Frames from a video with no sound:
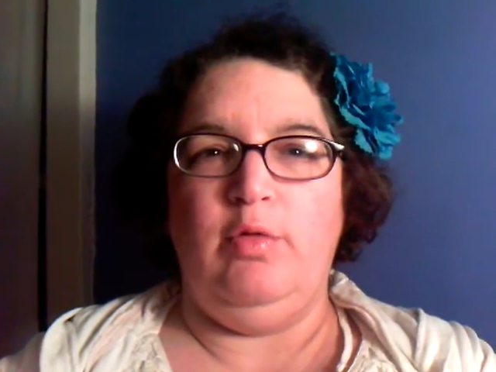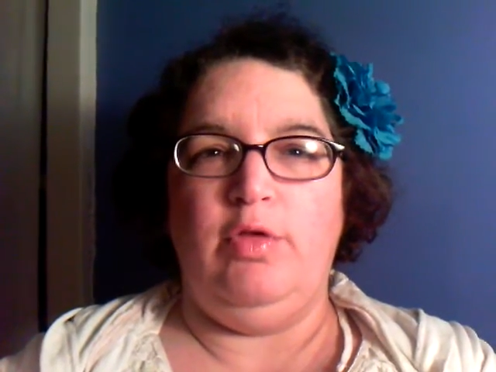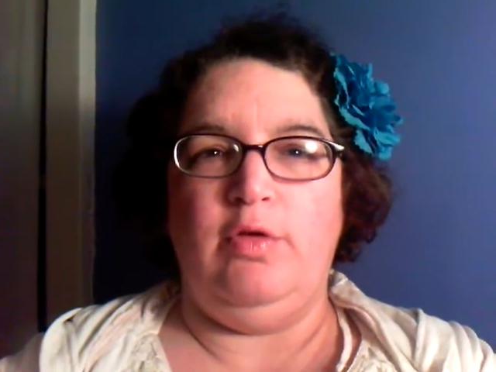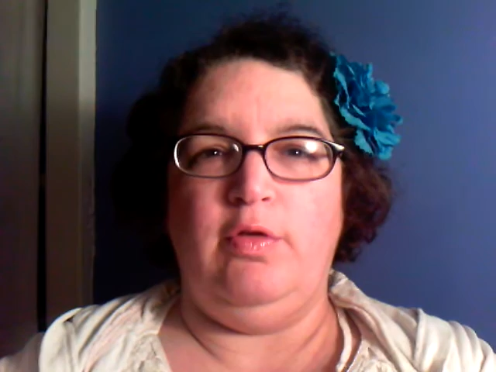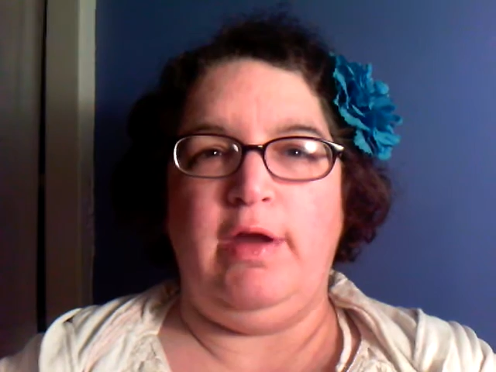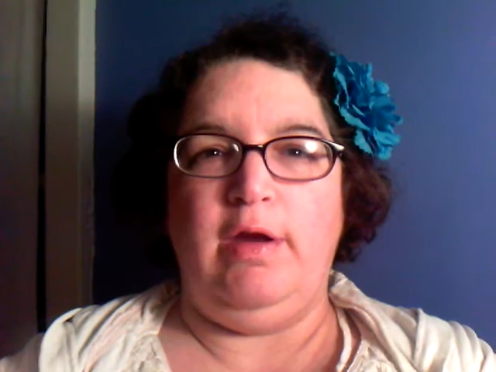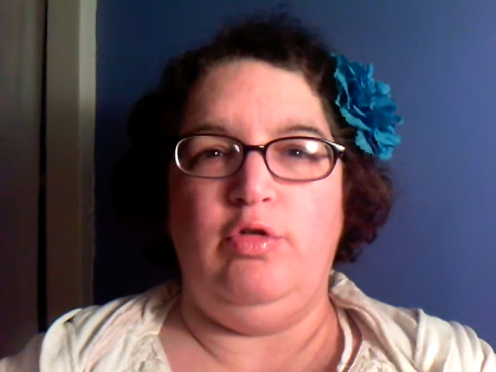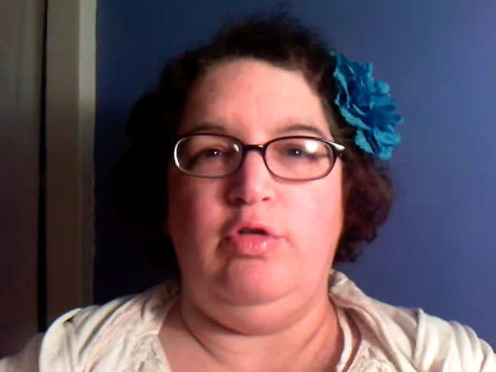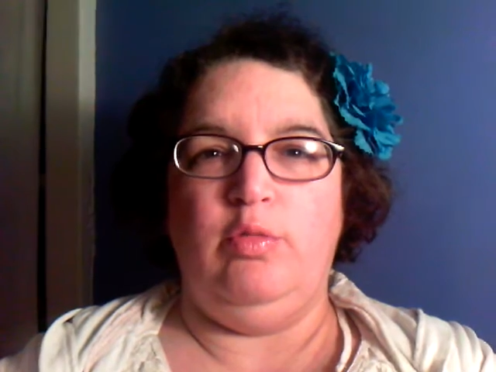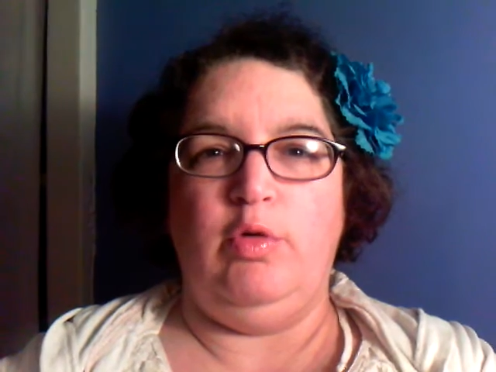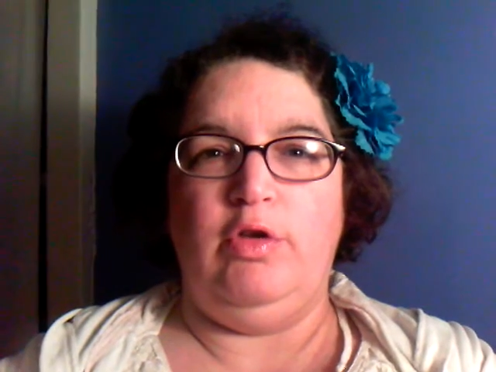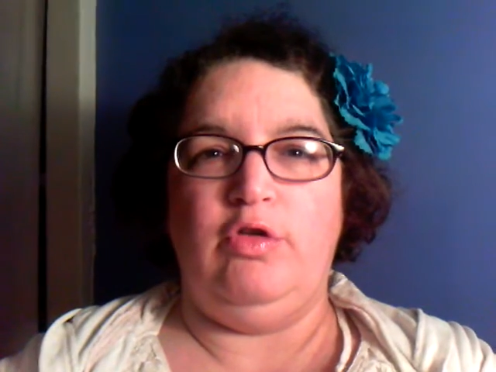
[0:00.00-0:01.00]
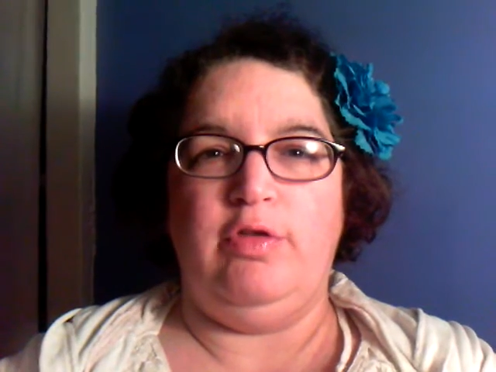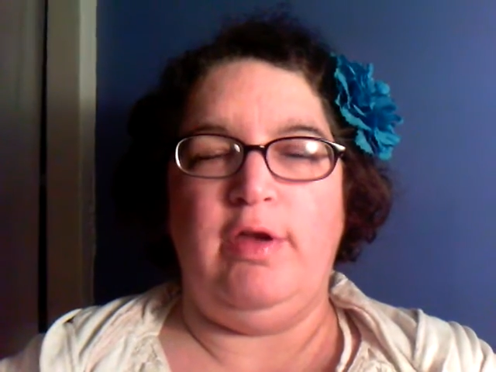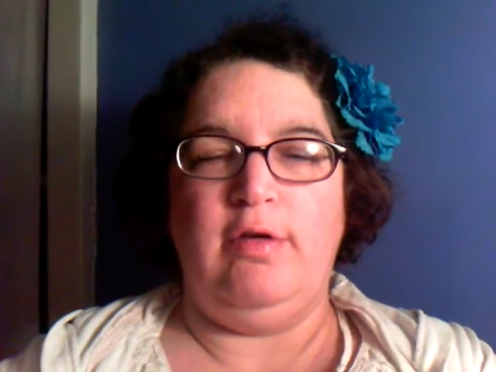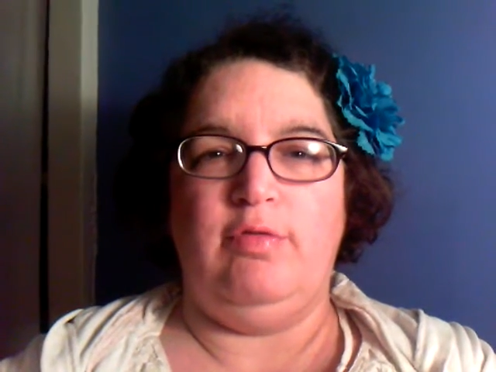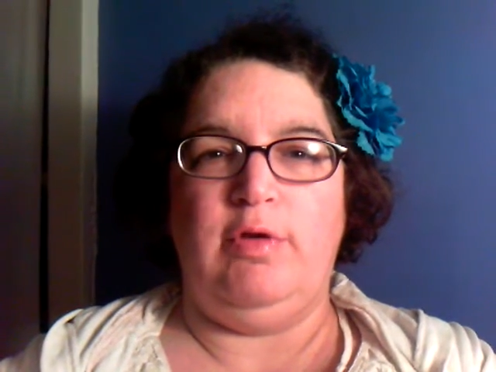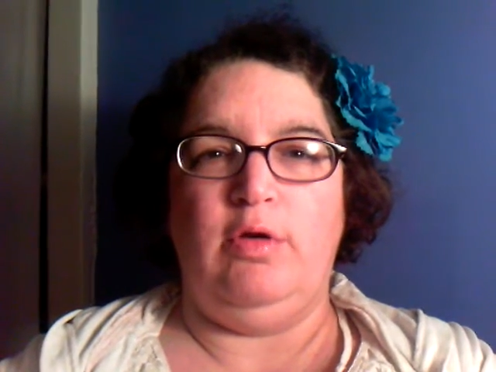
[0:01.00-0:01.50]
with a language in which
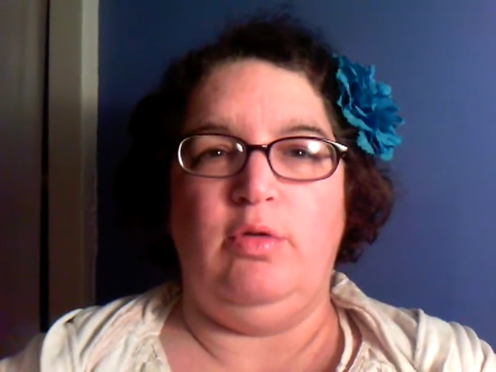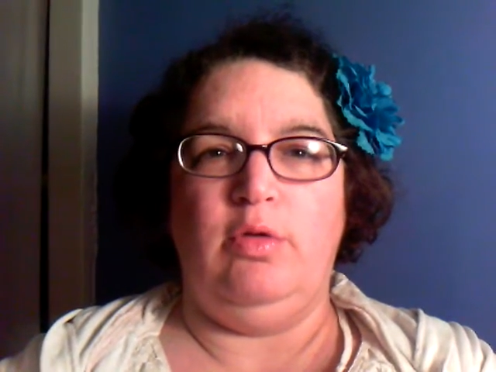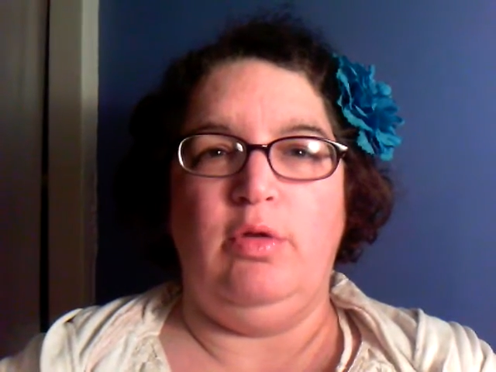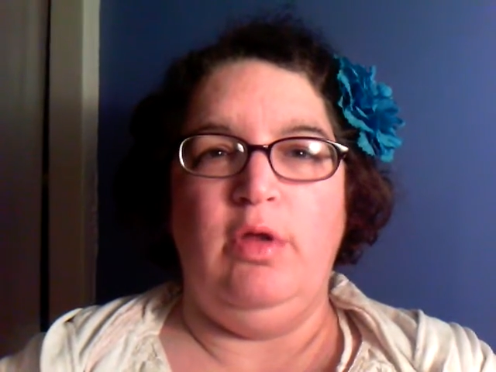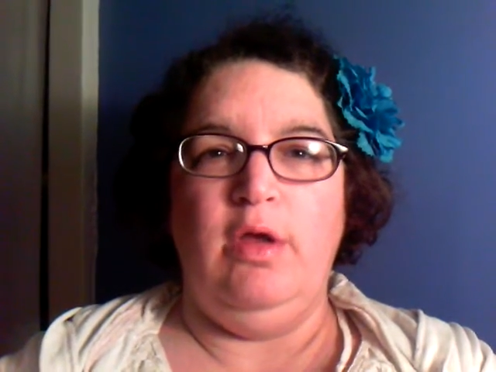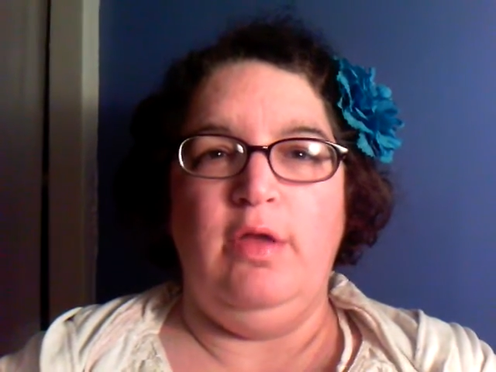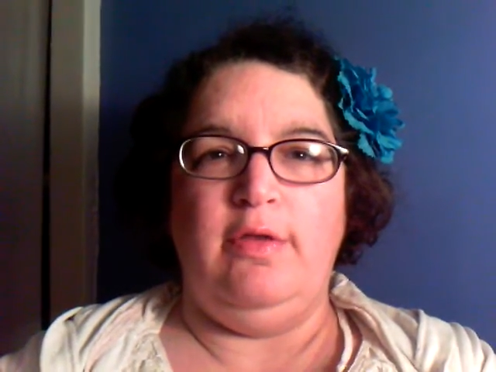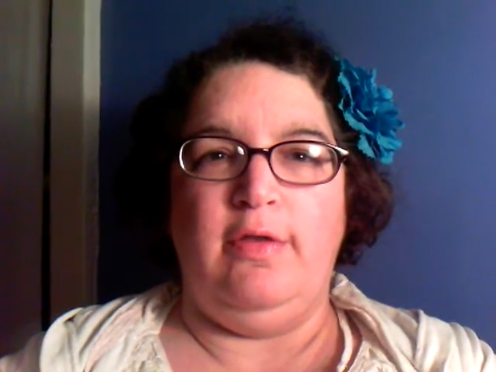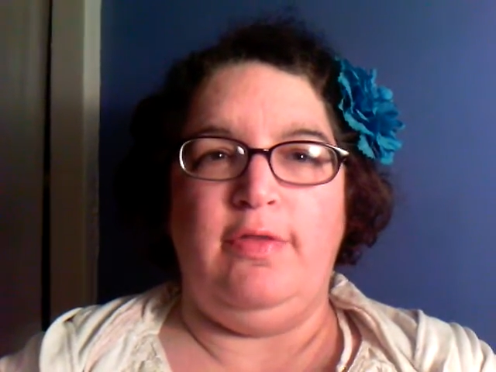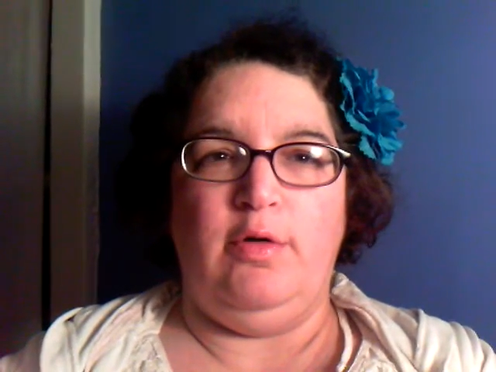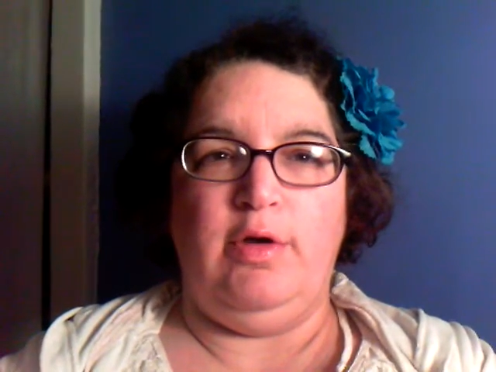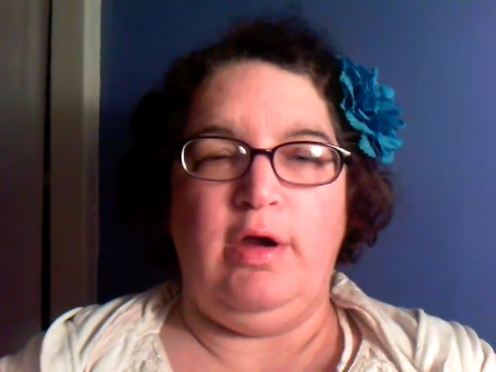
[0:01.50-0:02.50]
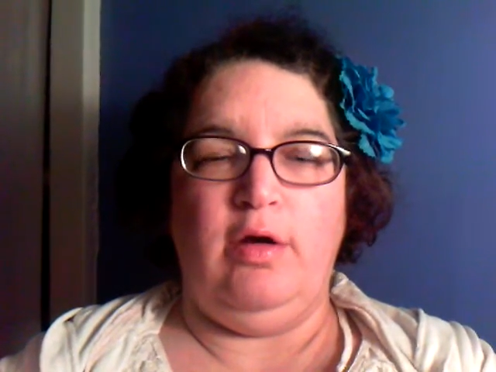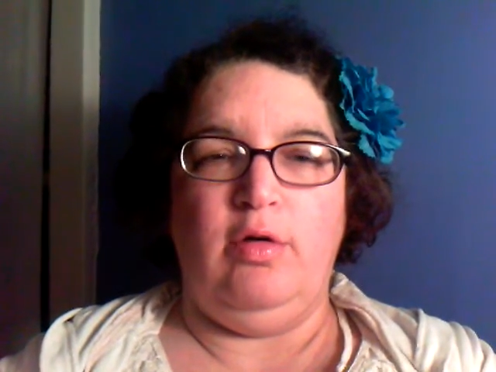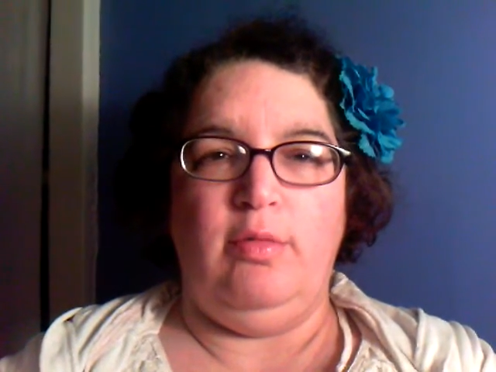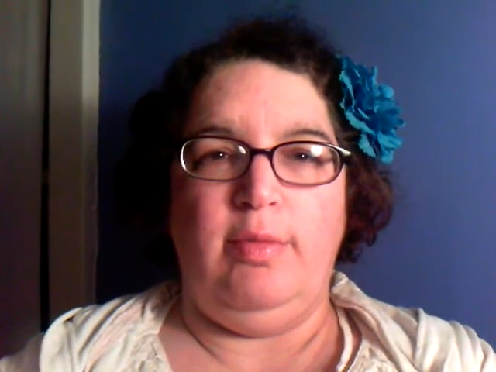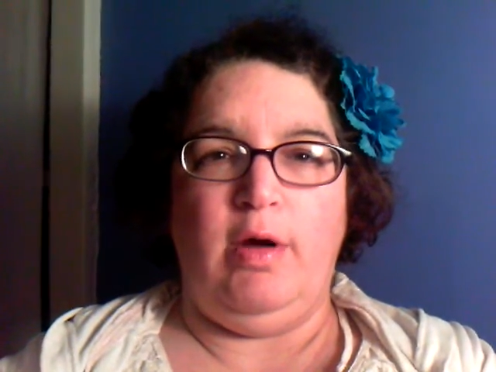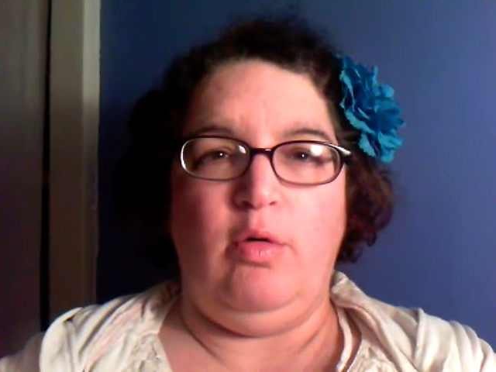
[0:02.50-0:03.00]
they feel that they're
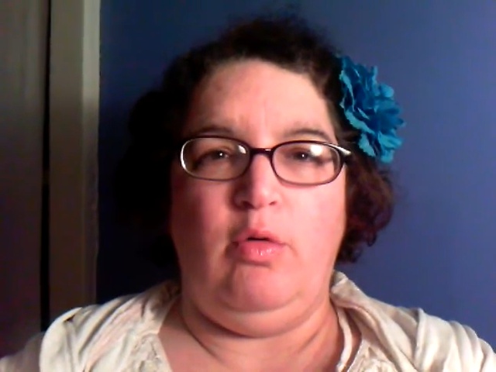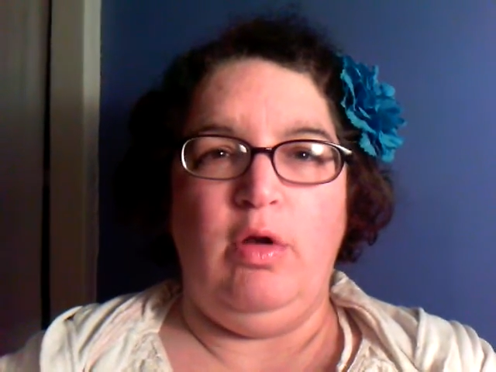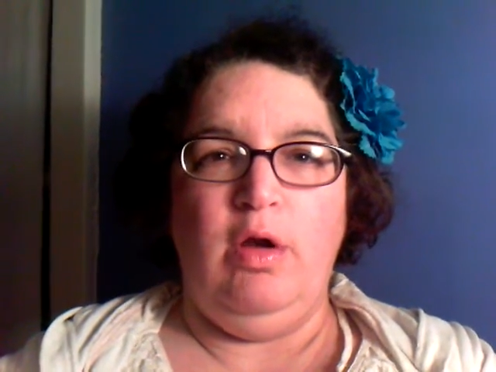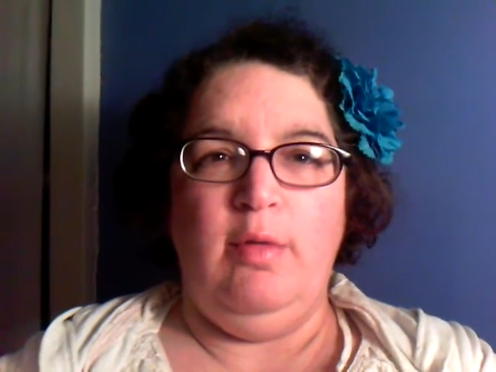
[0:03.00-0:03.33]
cared about.